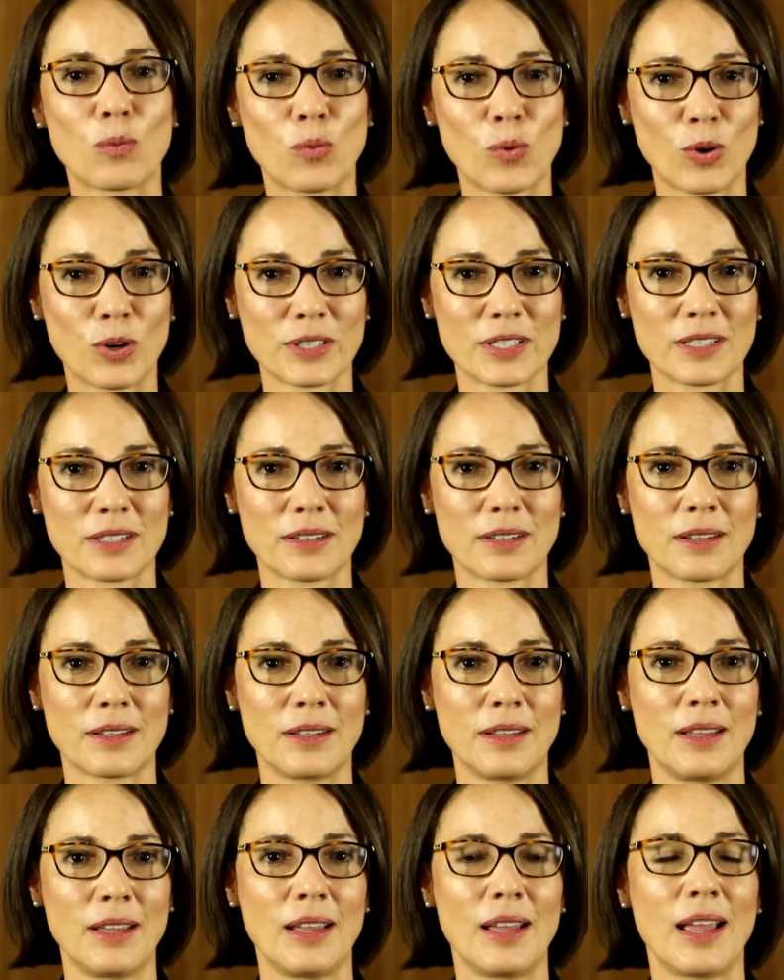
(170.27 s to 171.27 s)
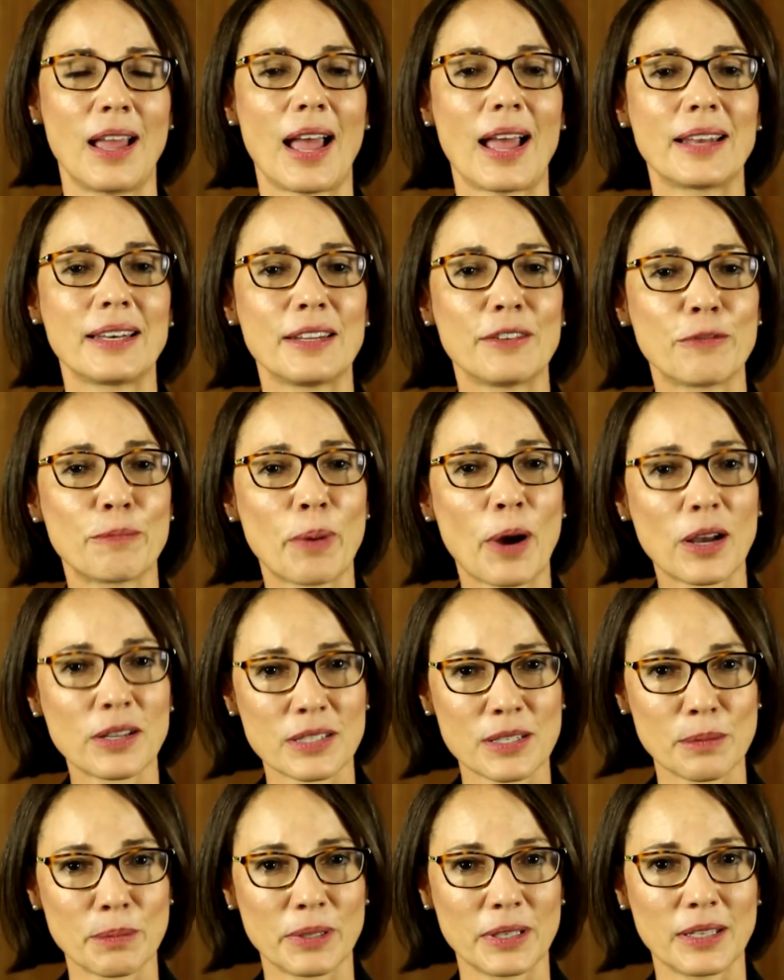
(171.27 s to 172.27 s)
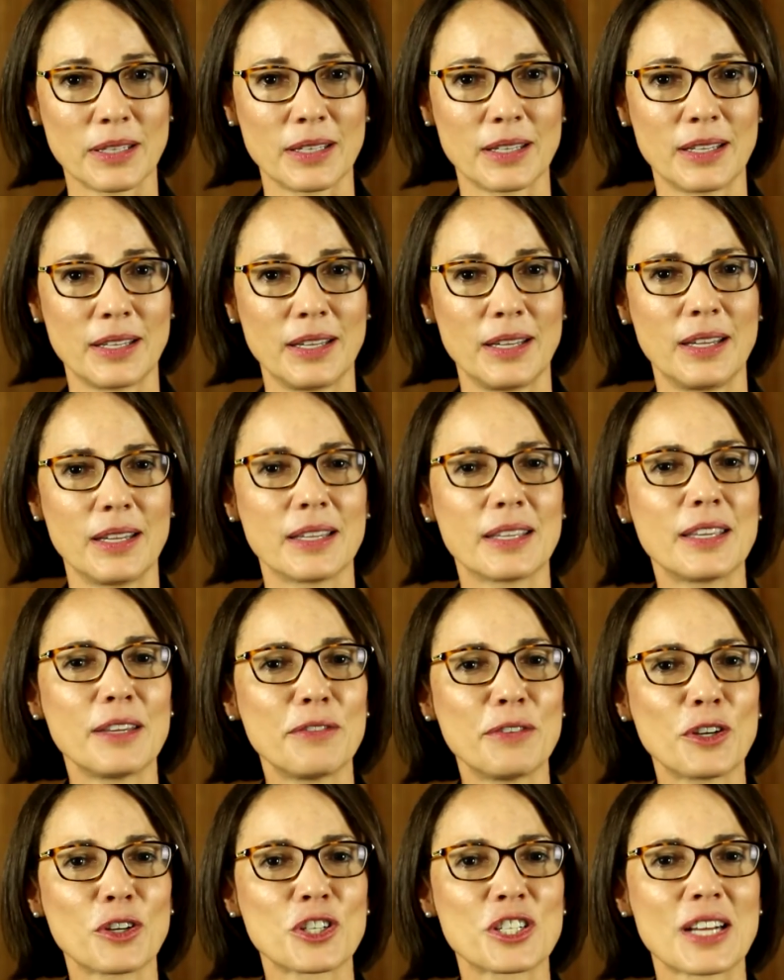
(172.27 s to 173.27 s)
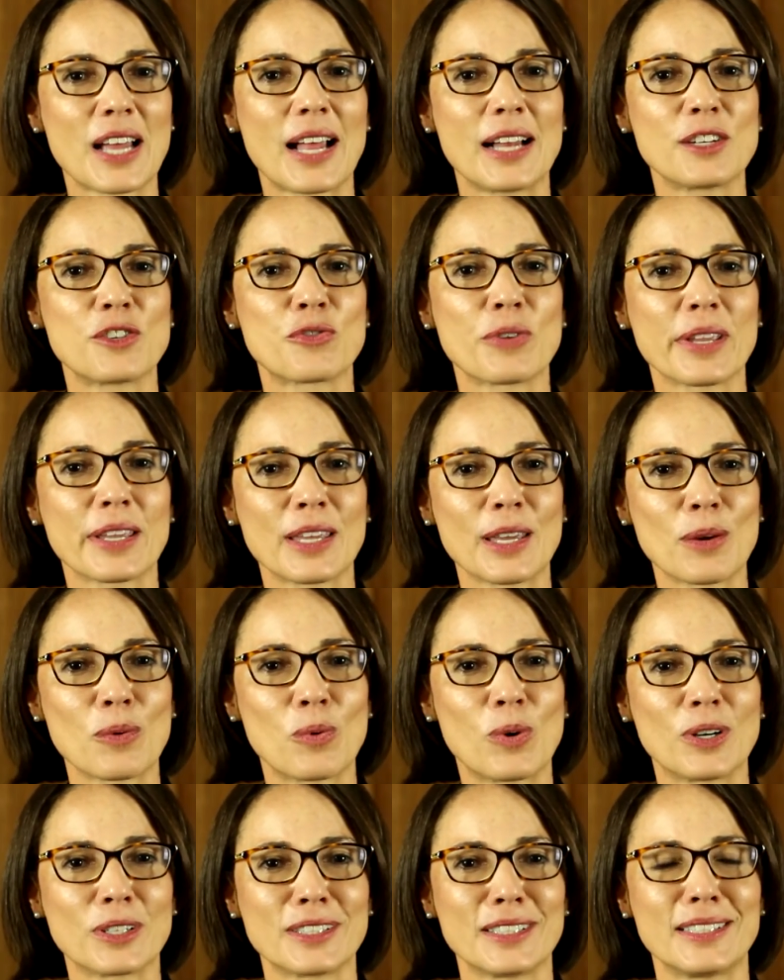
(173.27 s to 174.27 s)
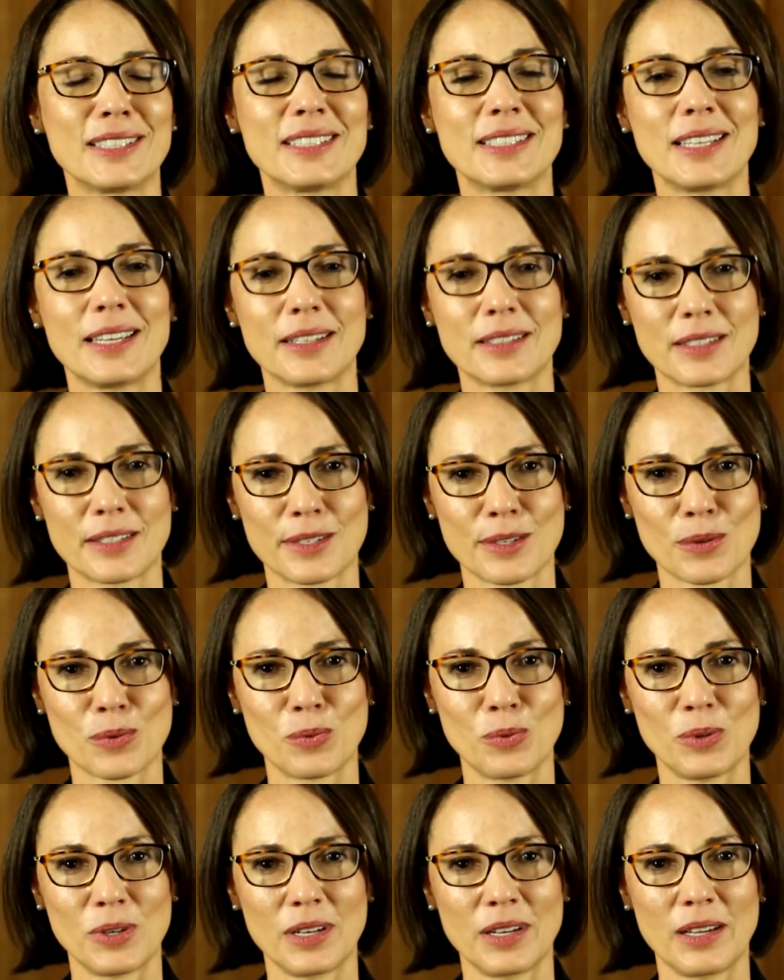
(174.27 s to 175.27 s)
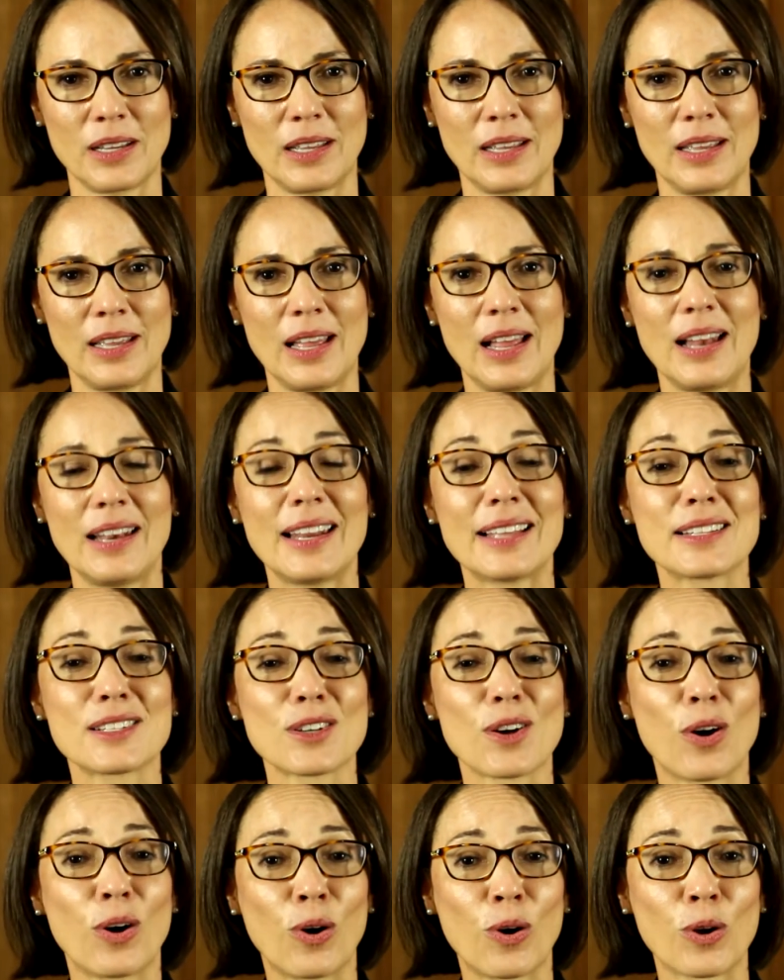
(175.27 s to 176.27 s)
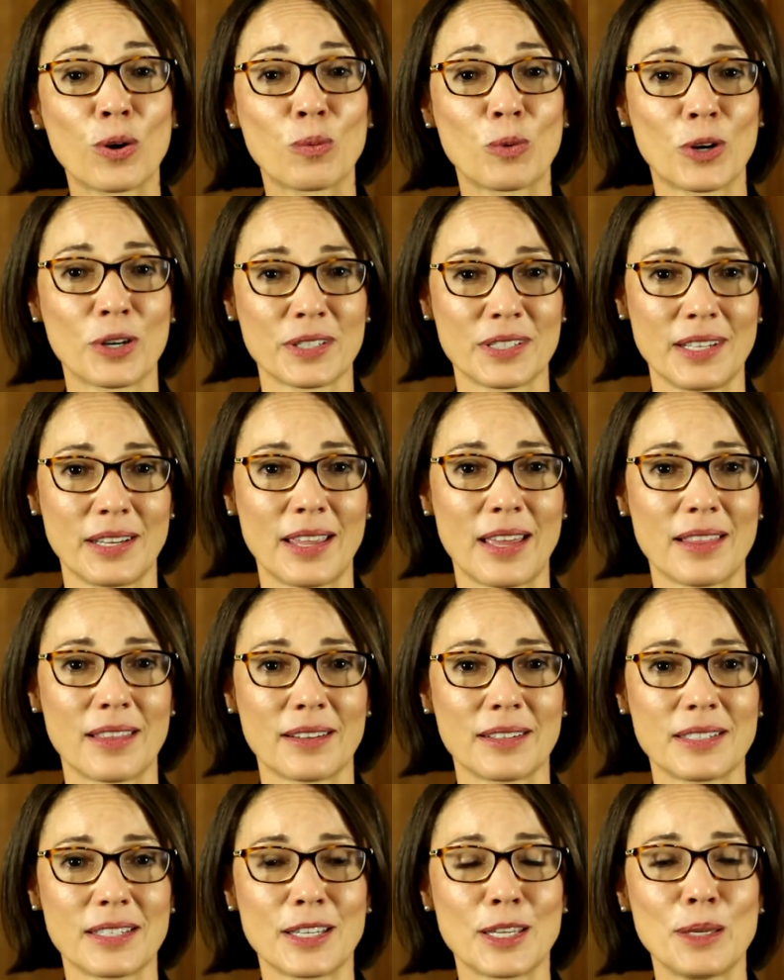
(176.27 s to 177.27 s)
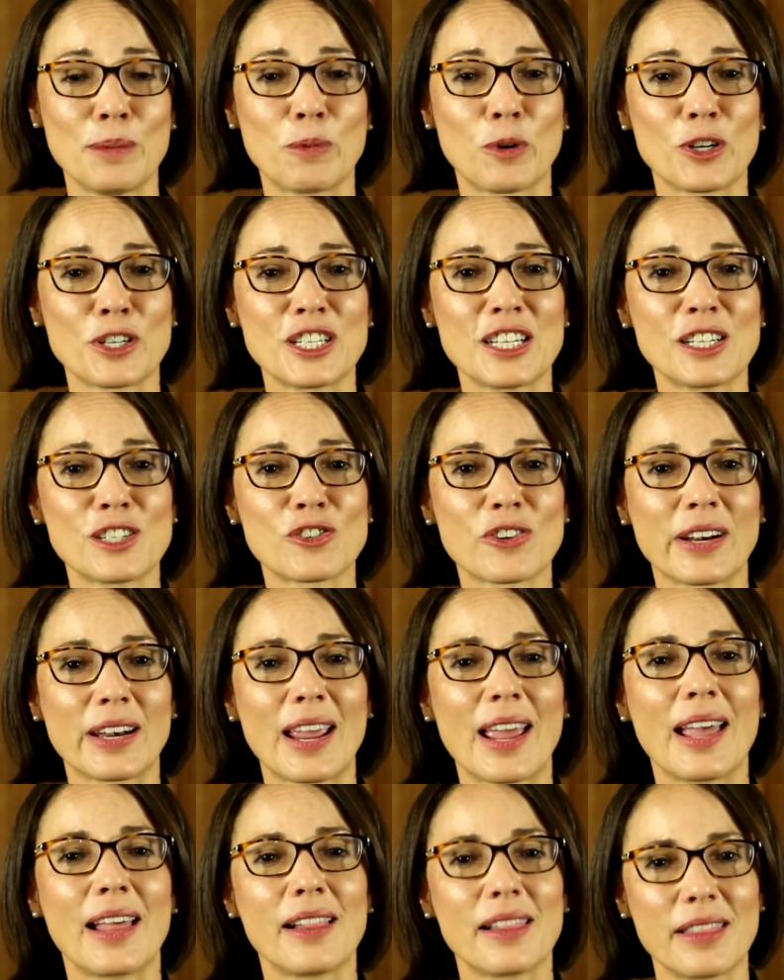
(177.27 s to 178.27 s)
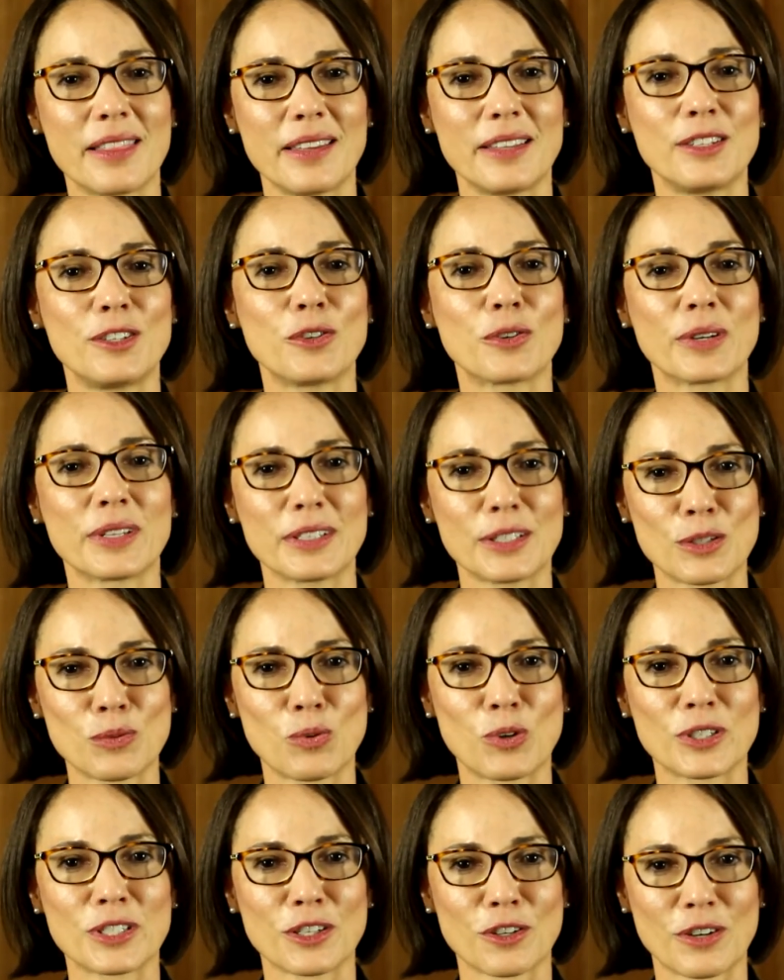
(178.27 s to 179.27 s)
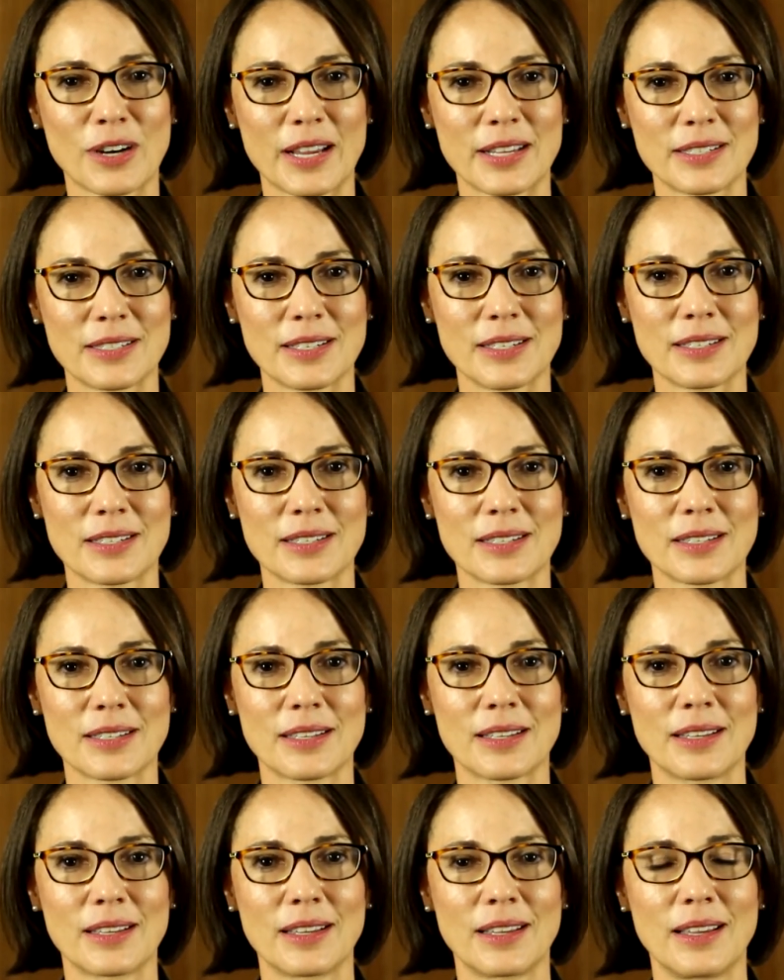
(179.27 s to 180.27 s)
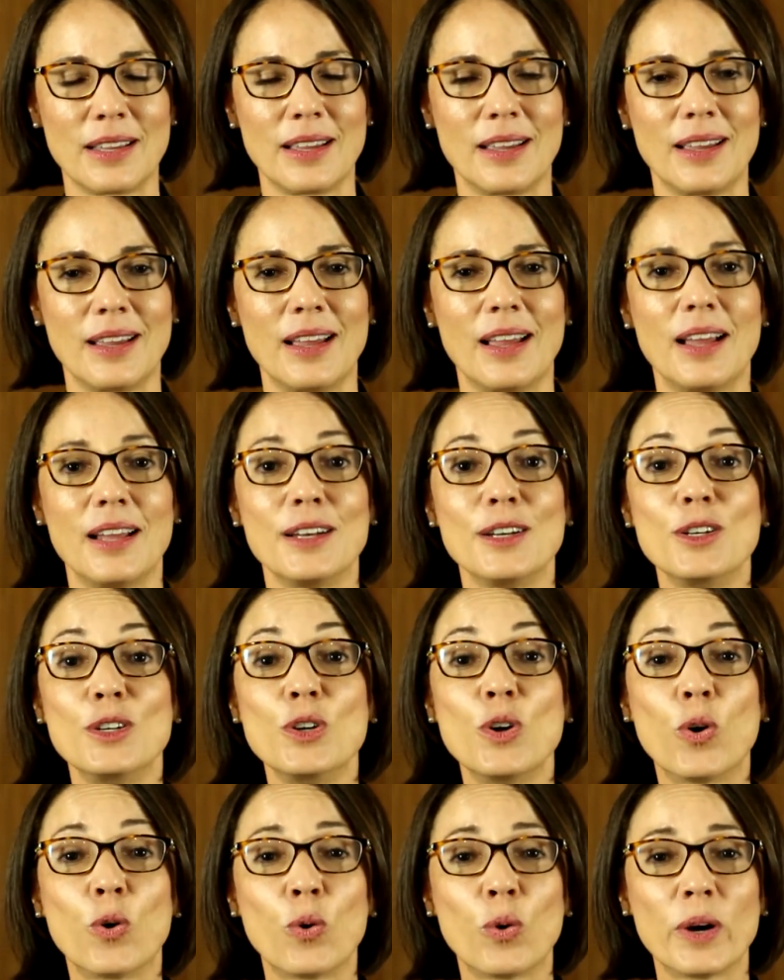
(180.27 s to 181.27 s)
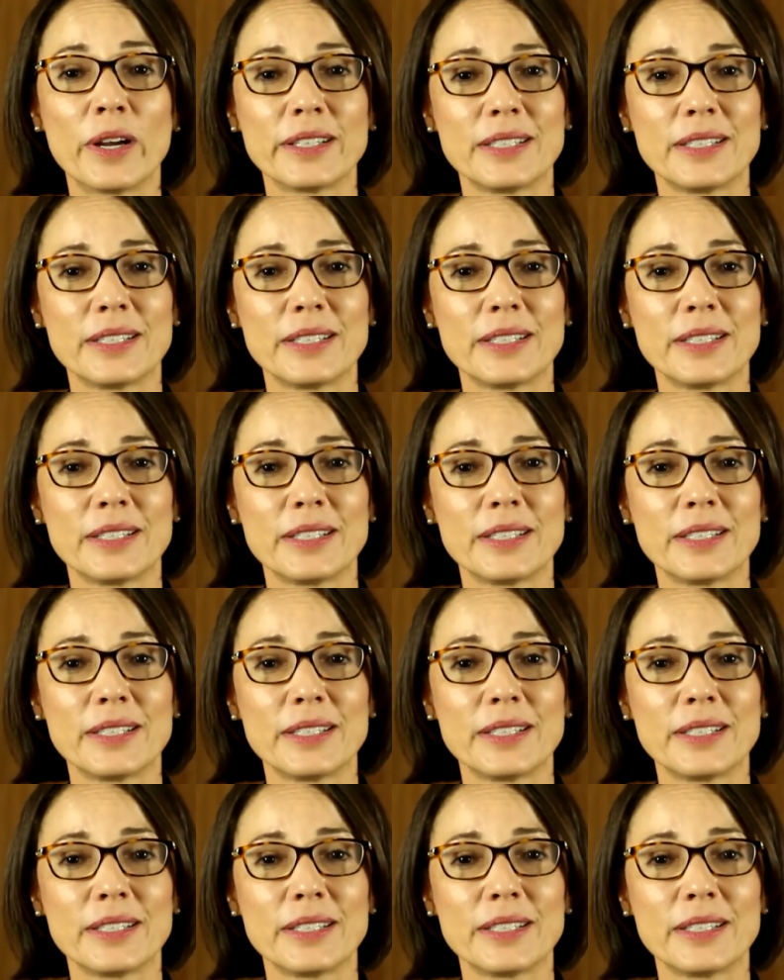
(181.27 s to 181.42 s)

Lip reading: water, and if possible, give your child drinking water to take to school. Let's all work together to keep our children healthy during this water crisis. No